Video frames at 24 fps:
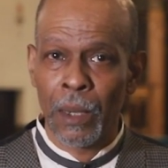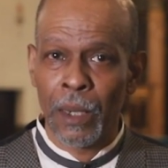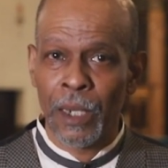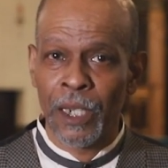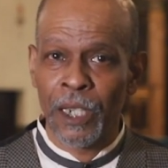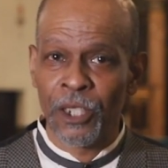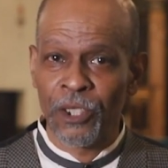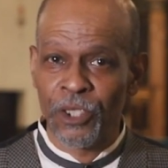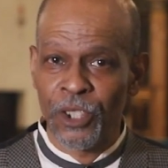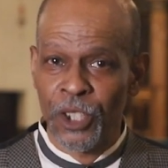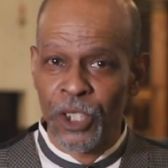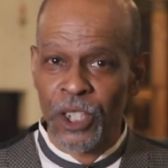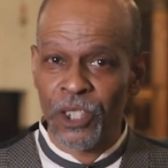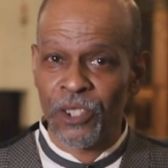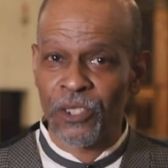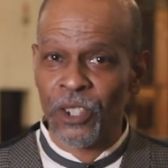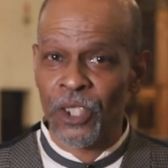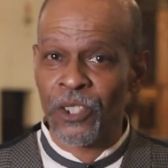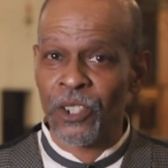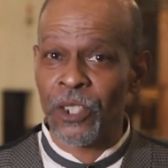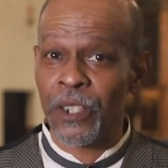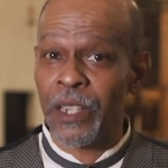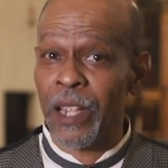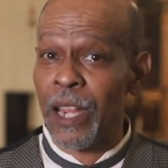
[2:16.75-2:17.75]
In
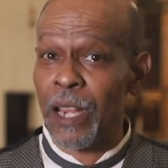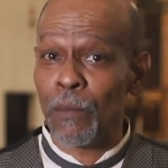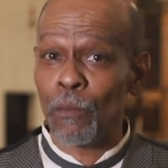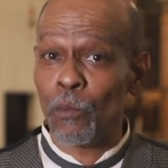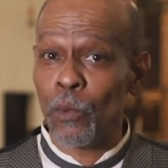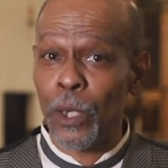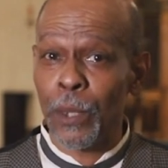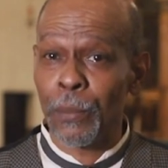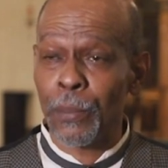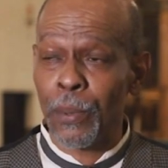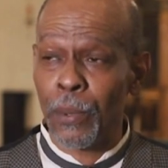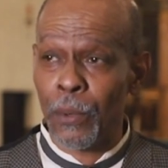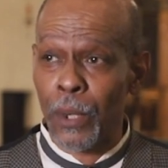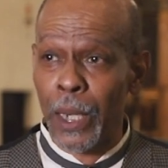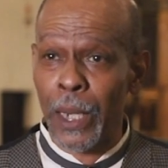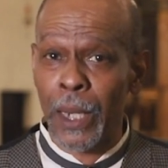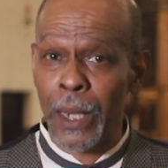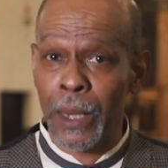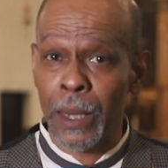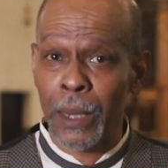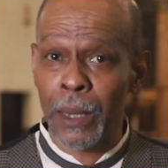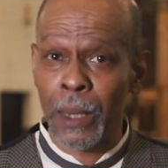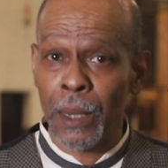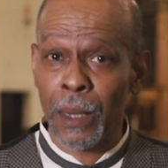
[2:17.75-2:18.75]
Jesus' name we
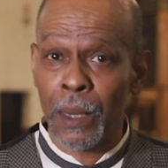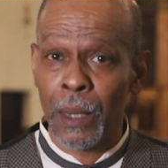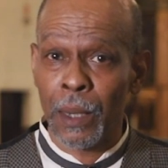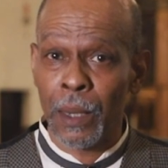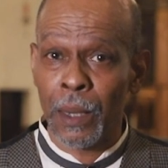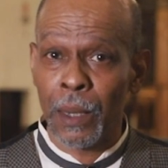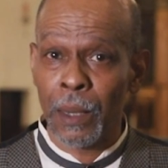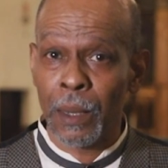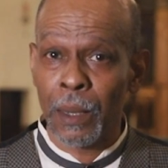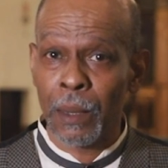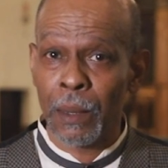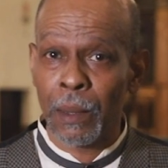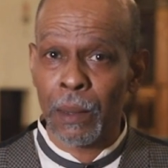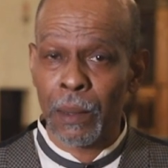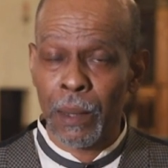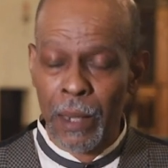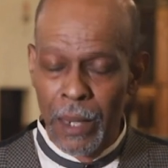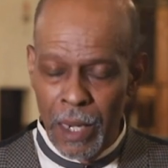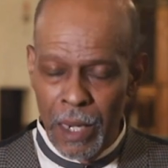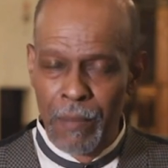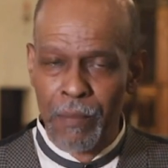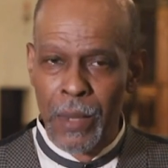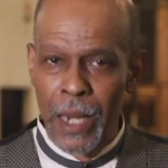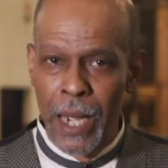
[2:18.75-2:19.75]
pray.
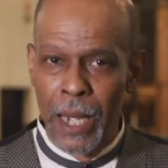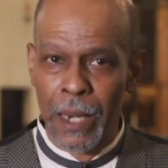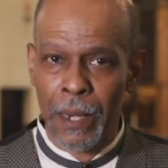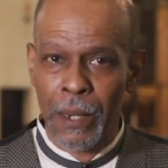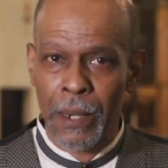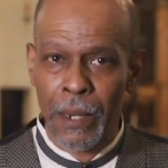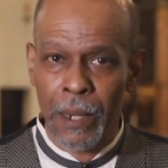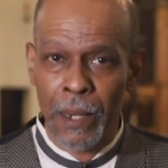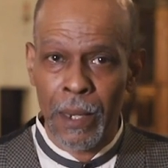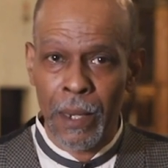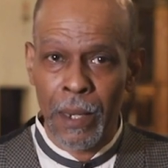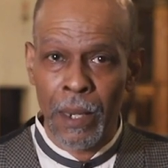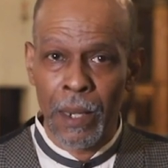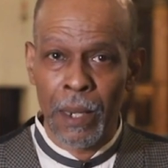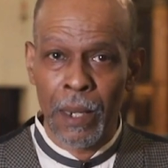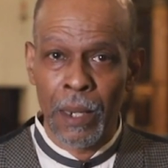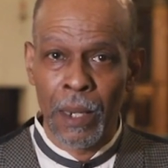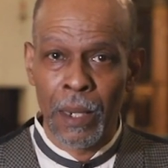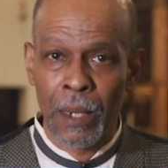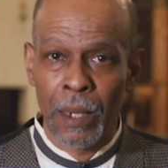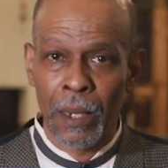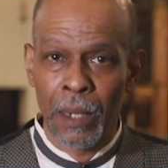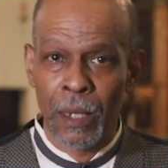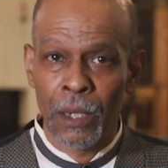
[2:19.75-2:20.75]
Amen.
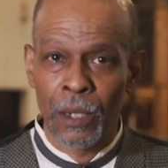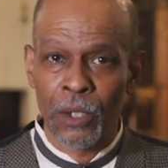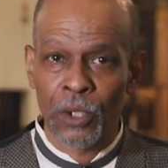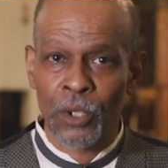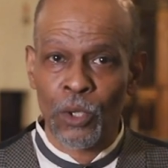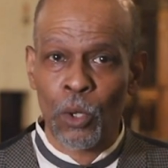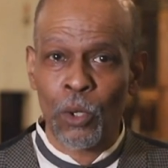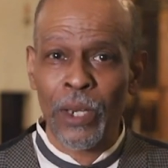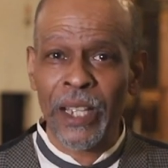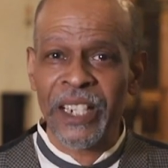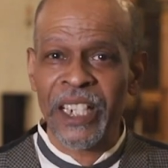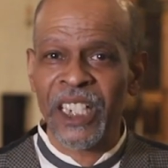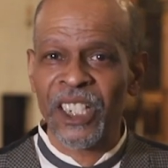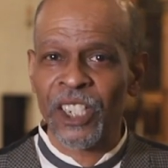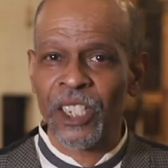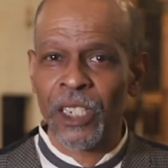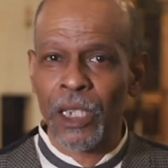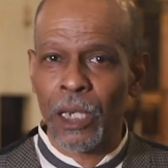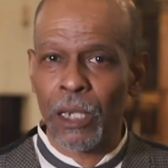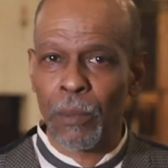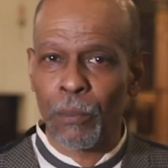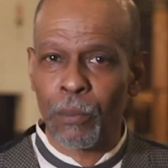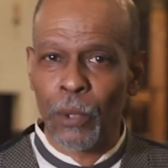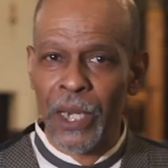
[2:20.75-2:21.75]
So let us
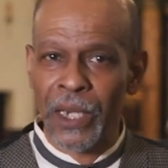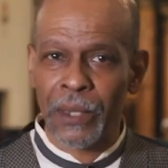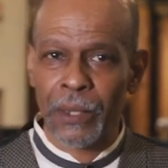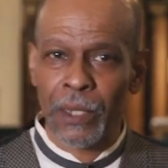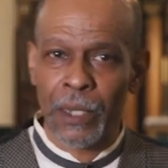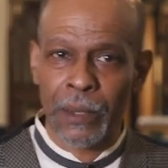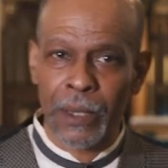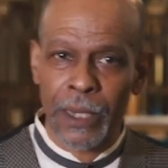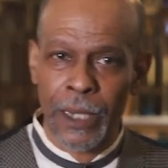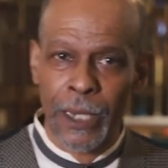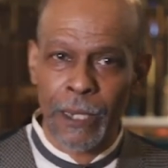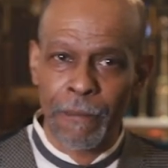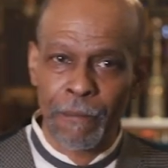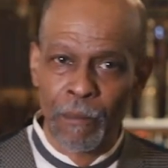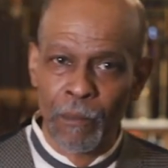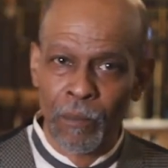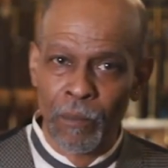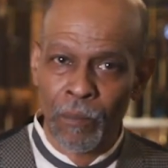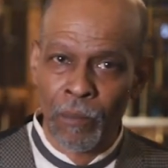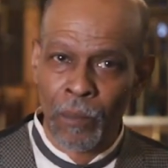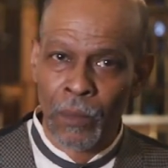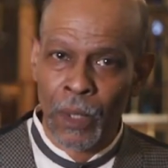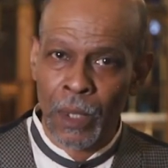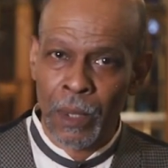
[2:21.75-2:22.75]
celebrate today.
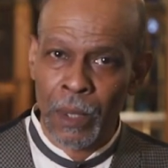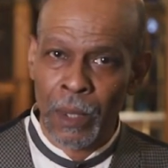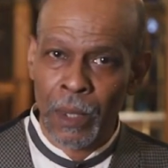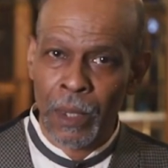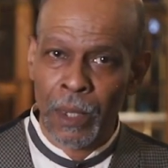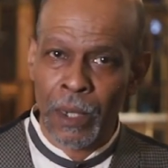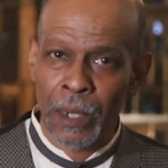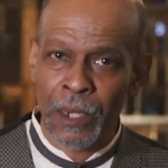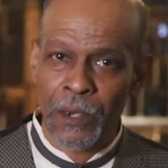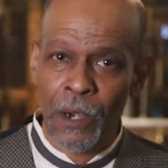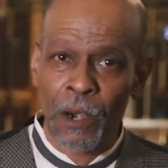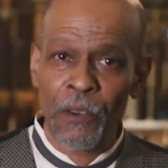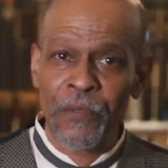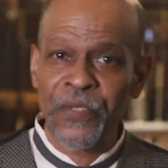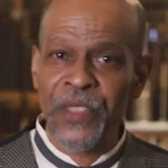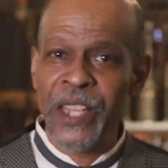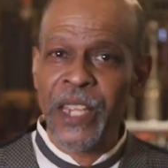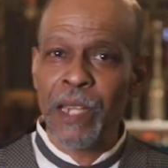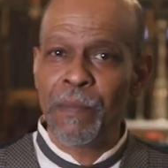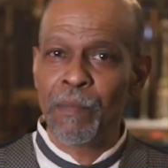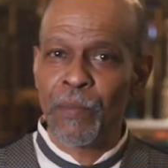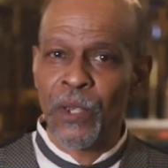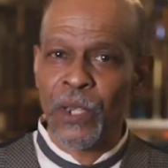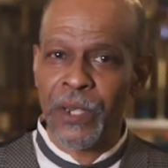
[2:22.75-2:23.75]
And our
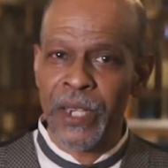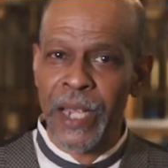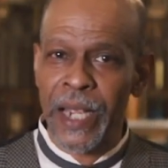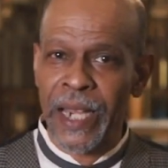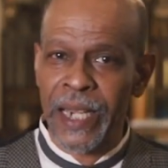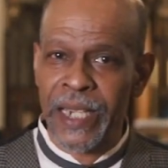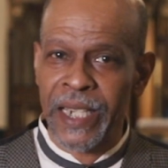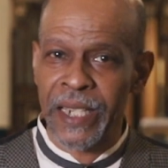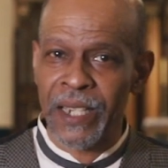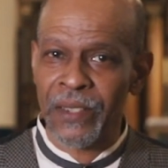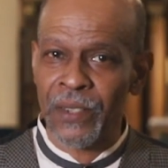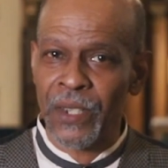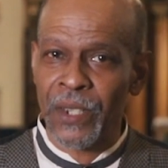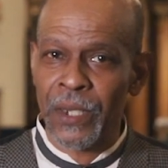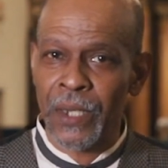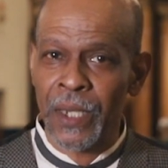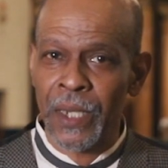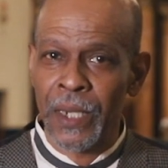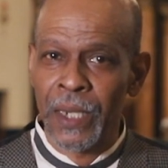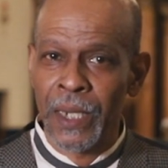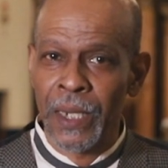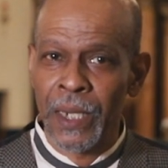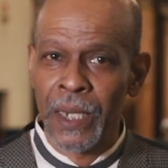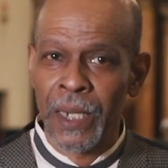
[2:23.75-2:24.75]
theme today is
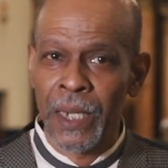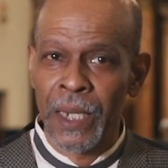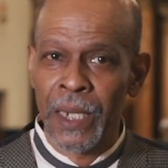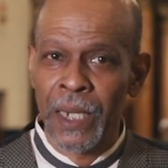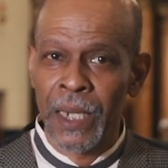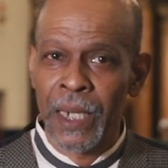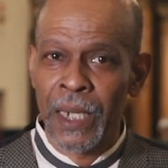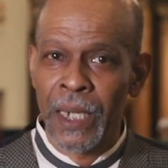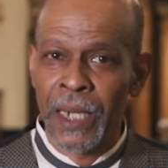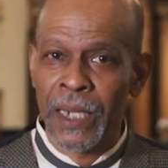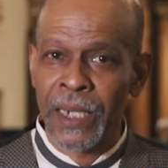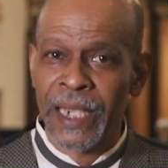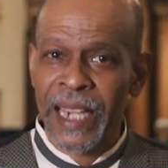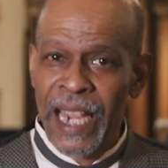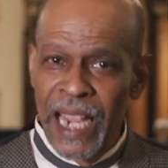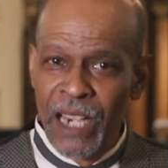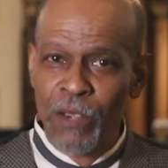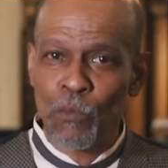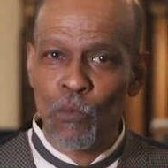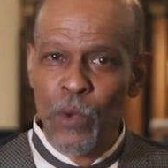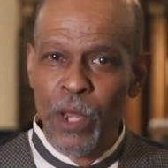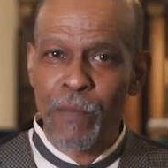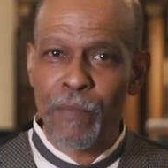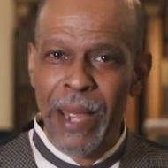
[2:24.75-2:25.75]

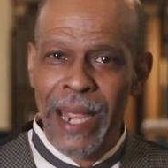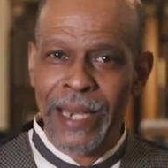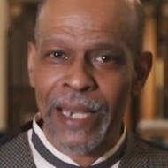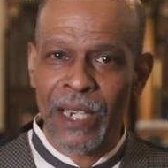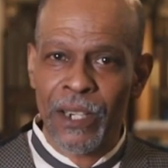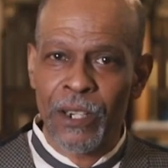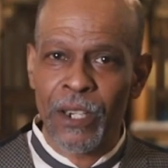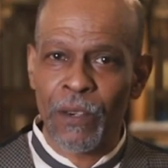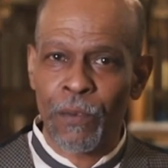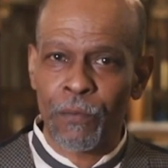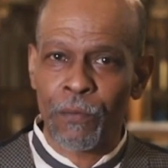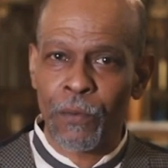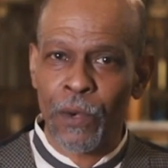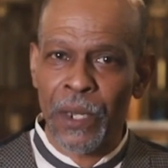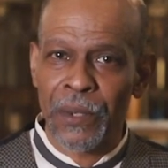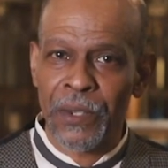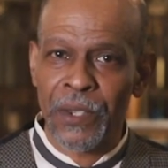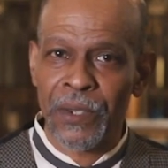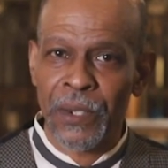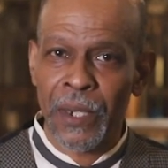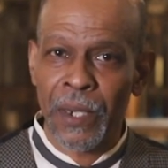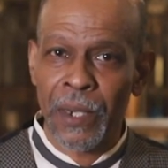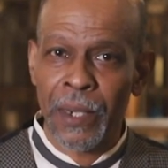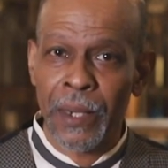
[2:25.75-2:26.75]
Can we make a
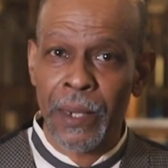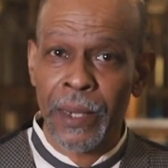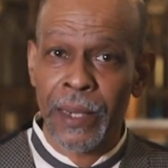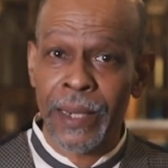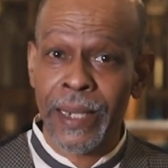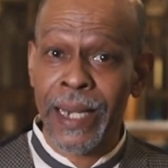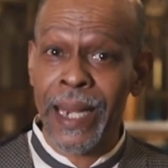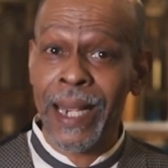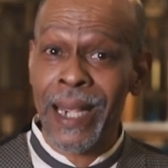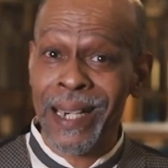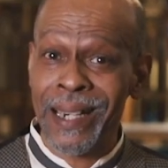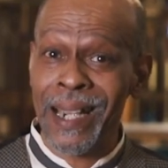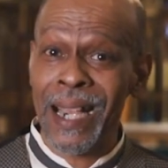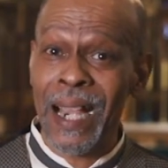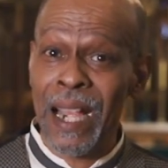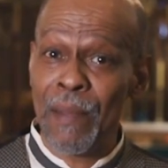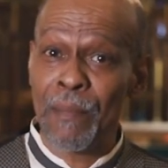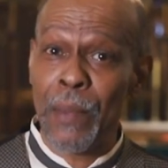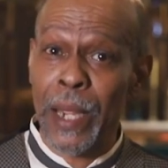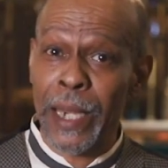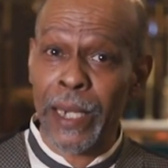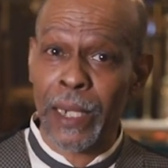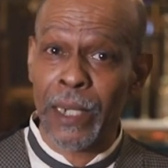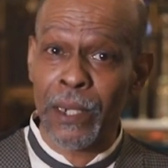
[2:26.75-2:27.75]
difference? Can I
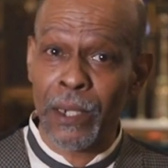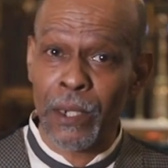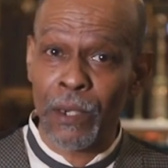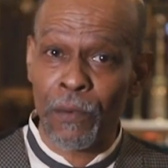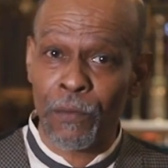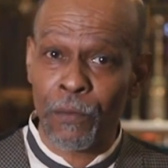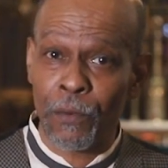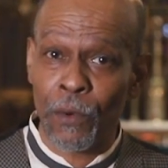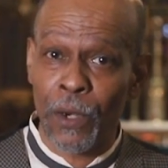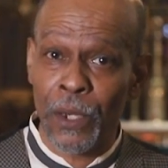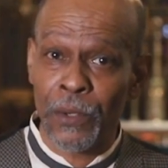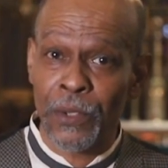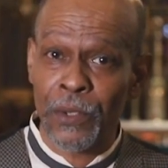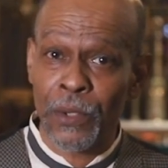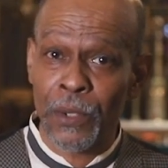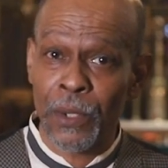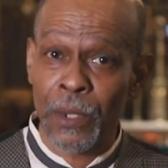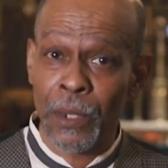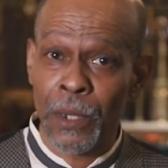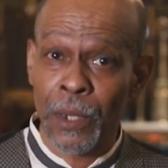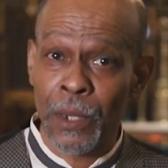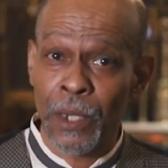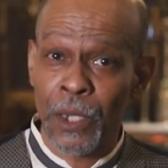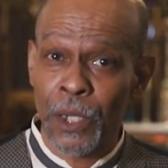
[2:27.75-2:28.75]
make a difference?
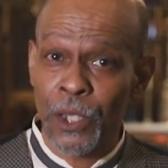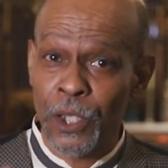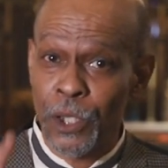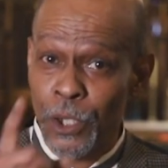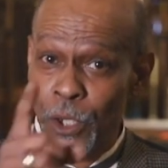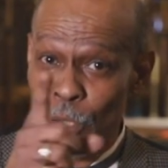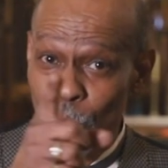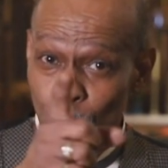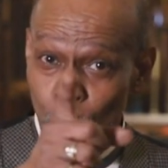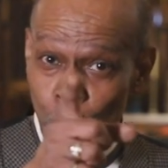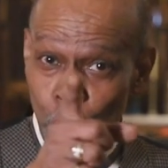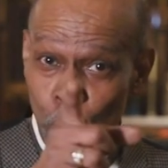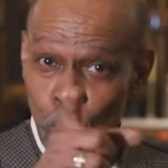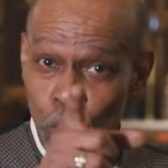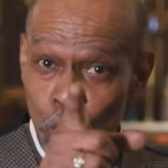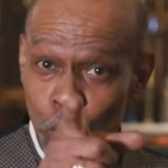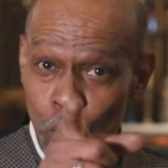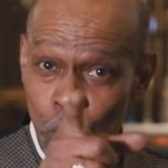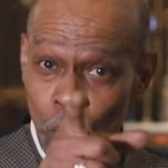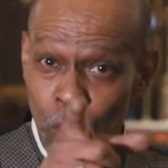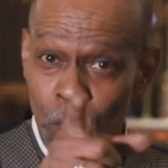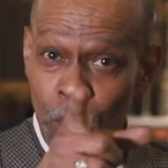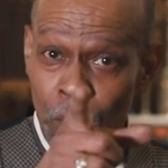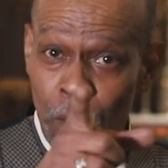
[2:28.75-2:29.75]
You
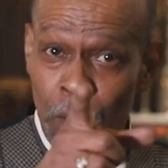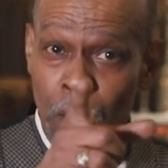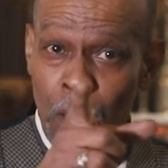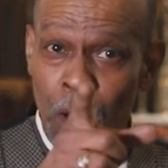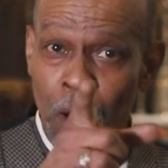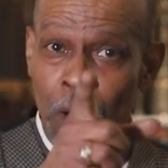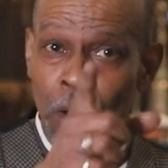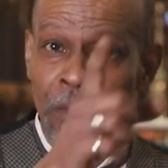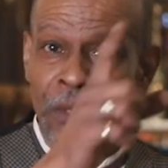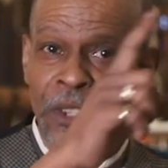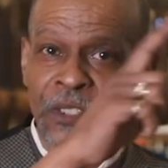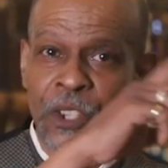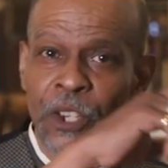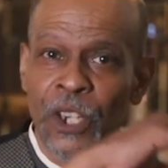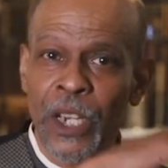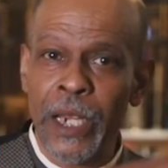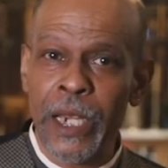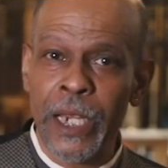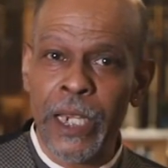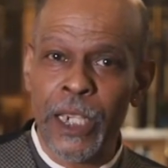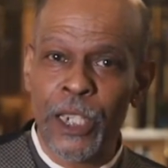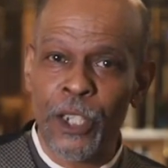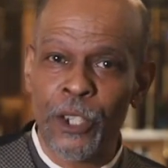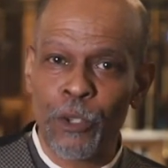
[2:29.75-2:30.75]
are the
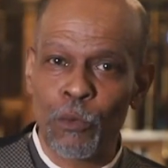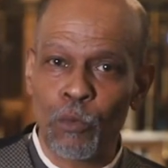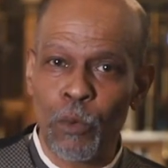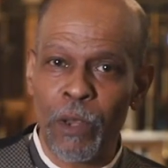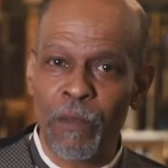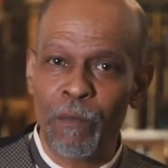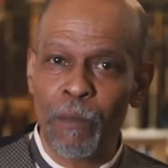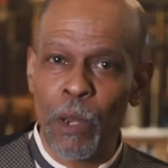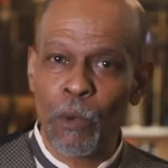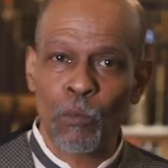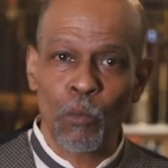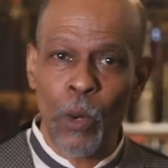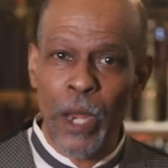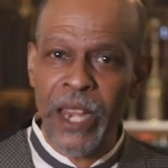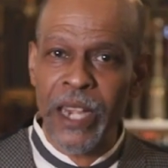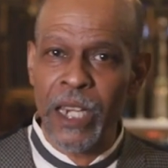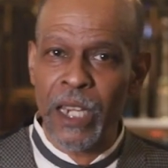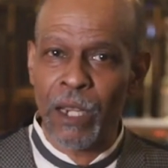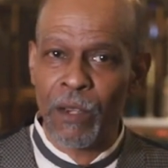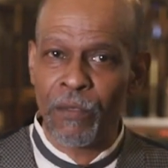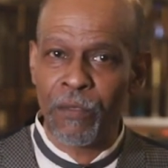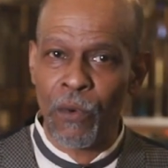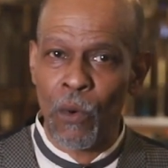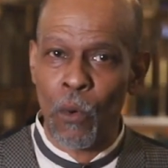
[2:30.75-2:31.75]
change we've been
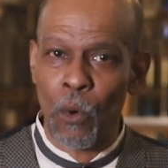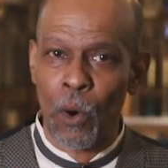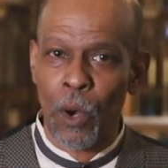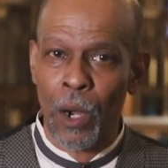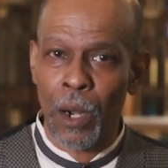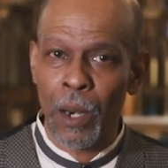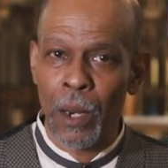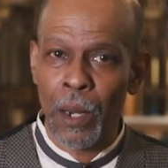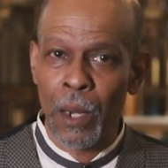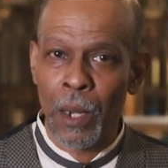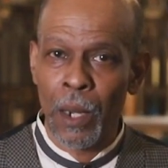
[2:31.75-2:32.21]
waiting for.